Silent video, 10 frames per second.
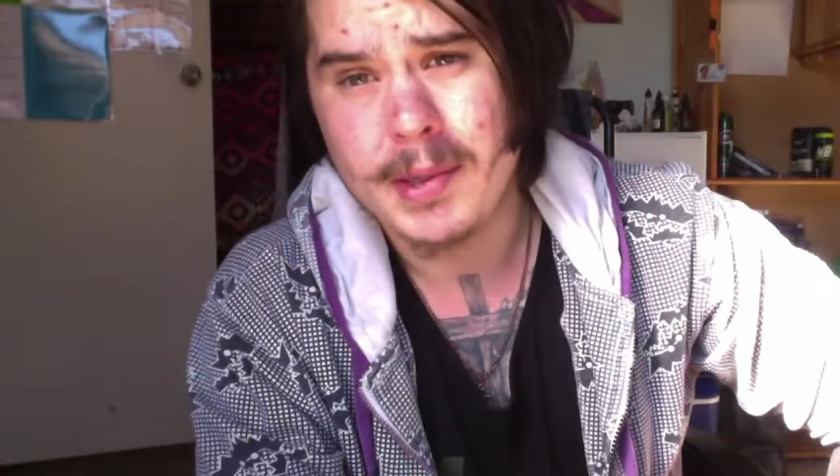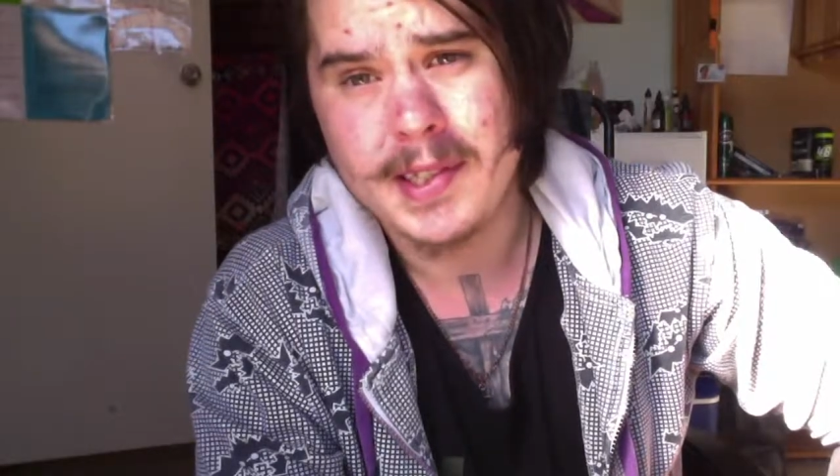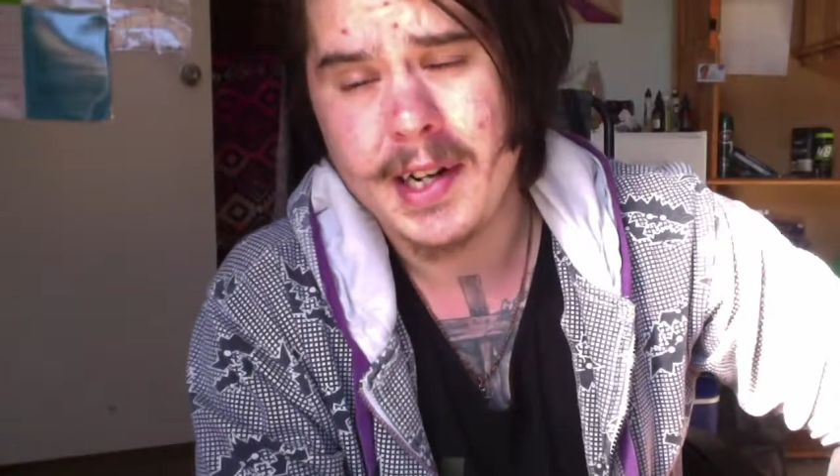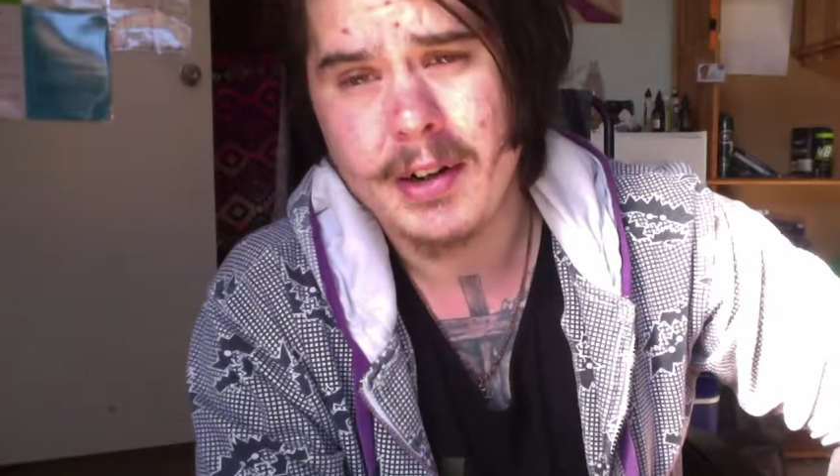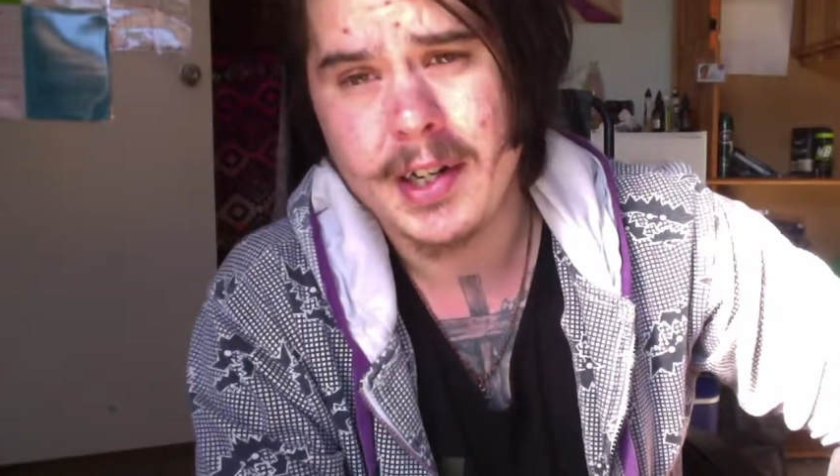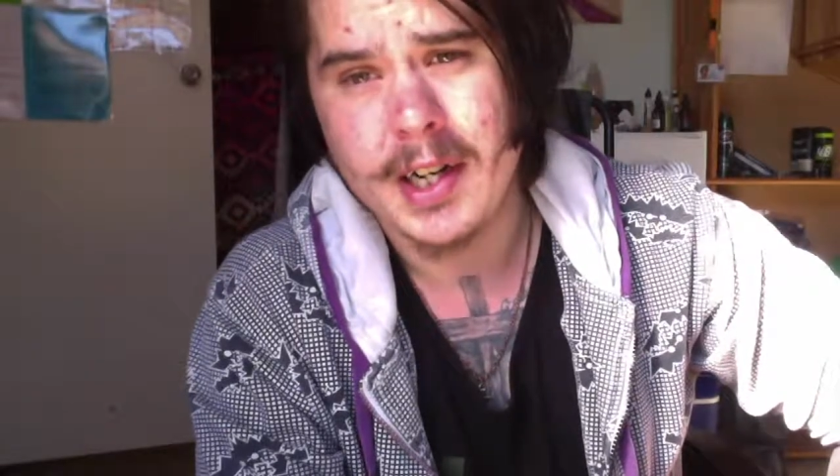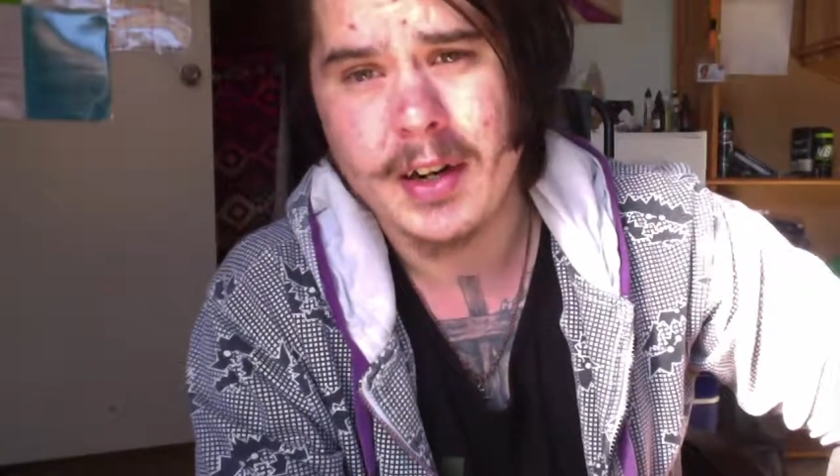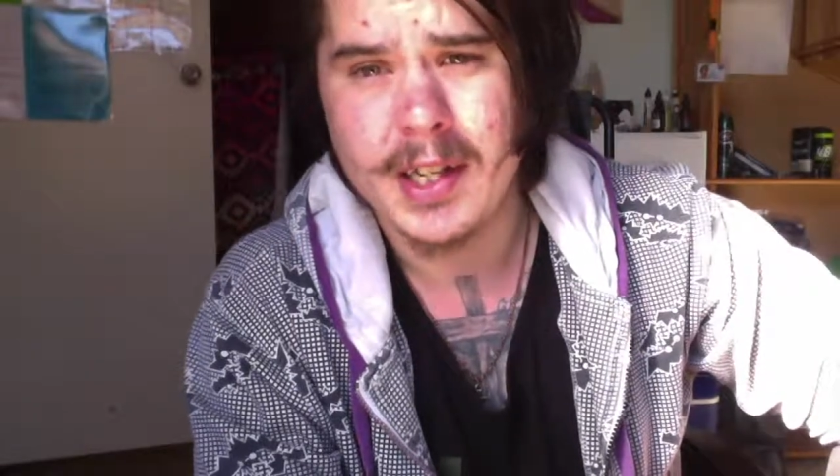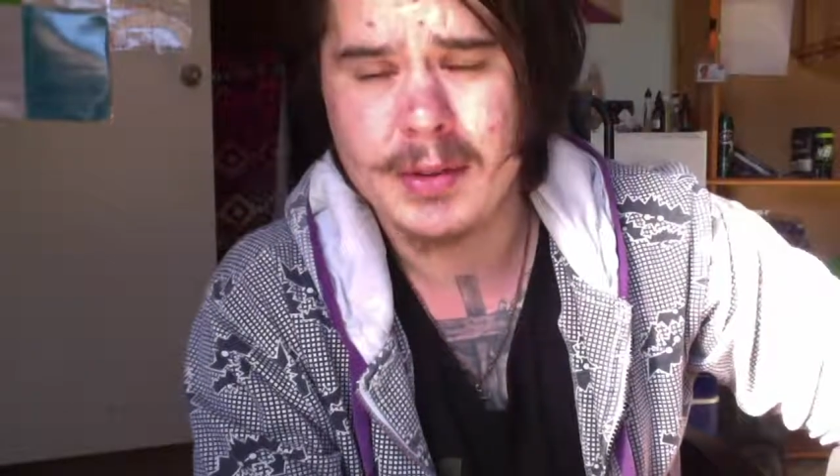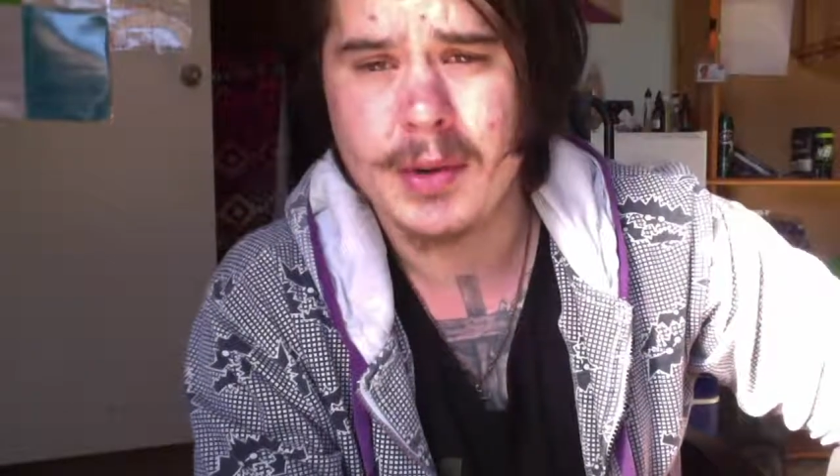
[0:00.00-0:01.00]
etc., you know,
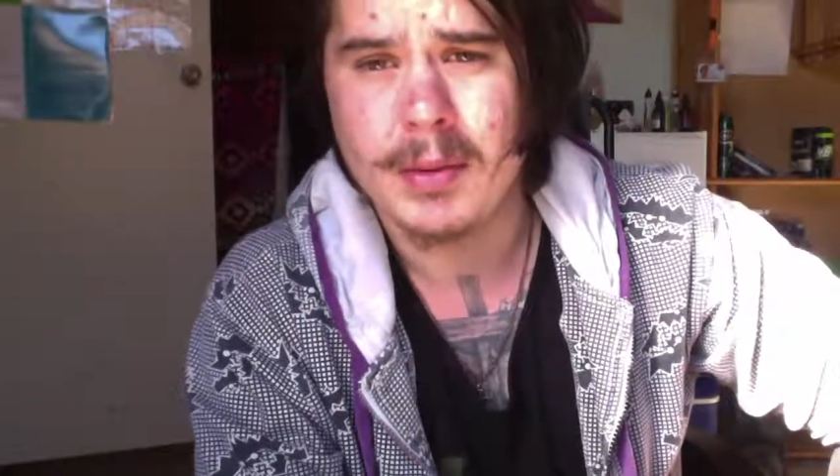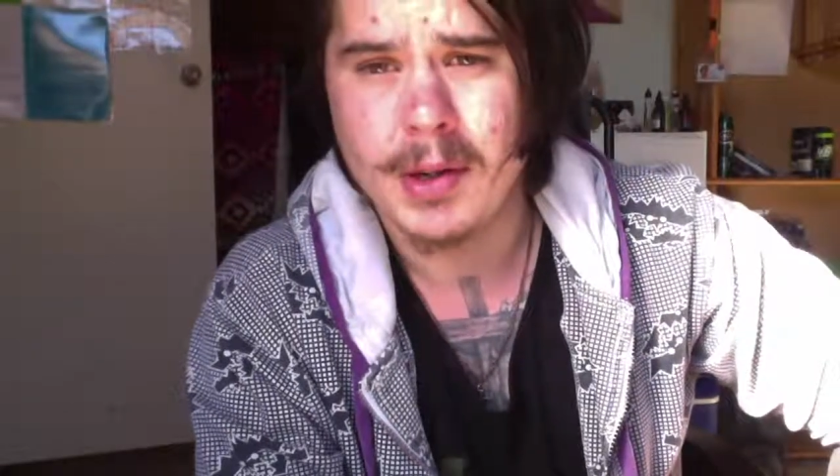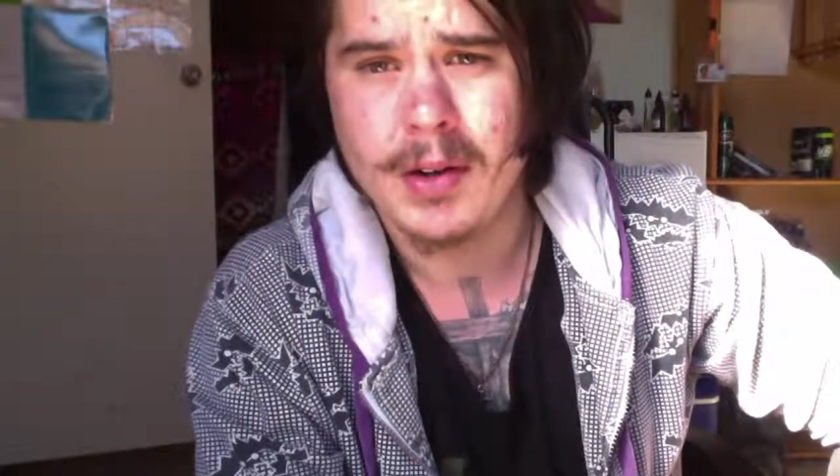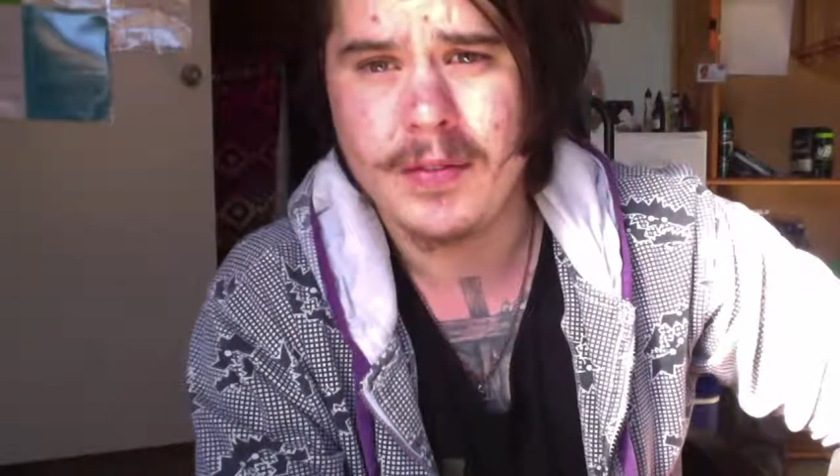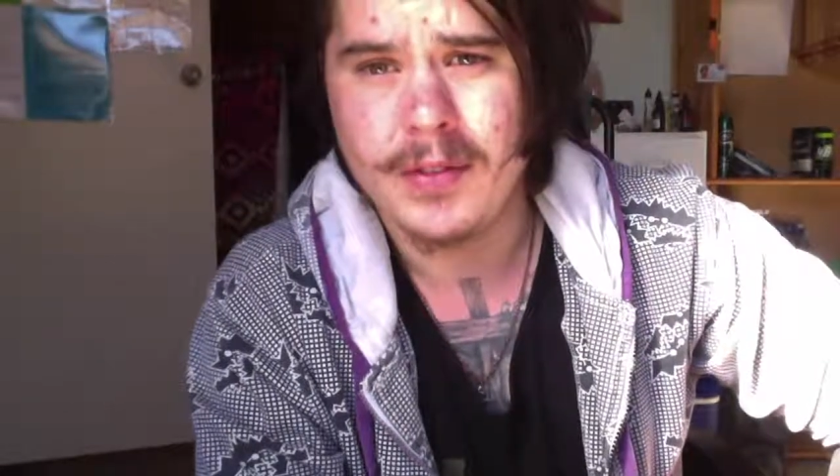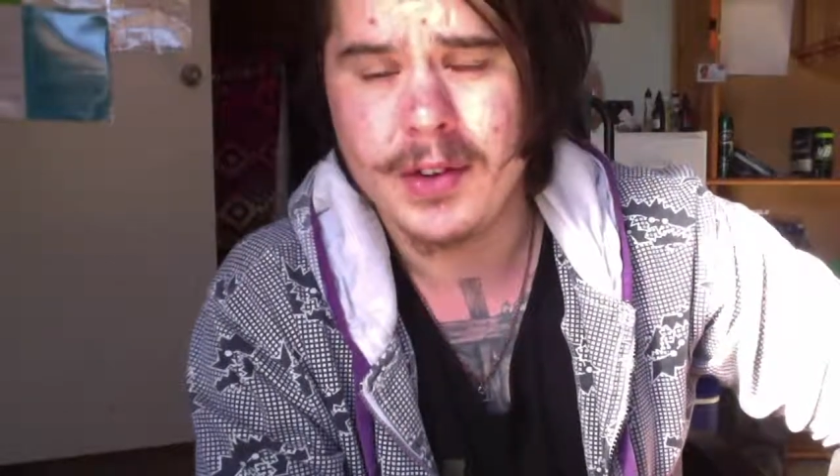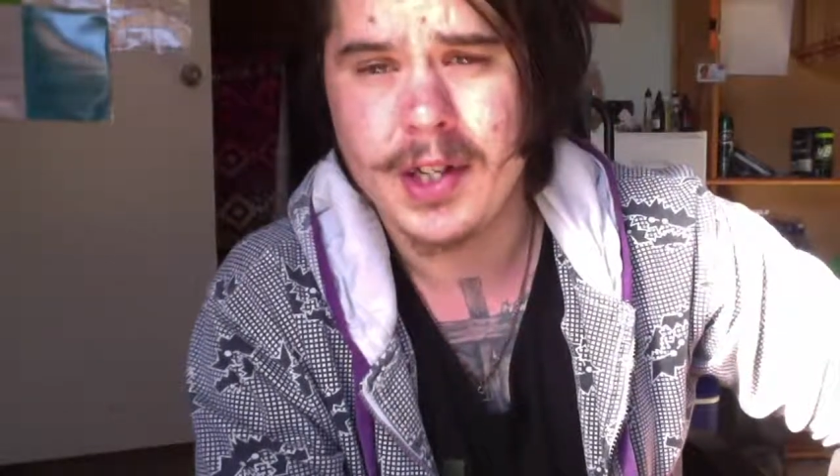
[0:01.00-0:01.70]
that's what I'm going for.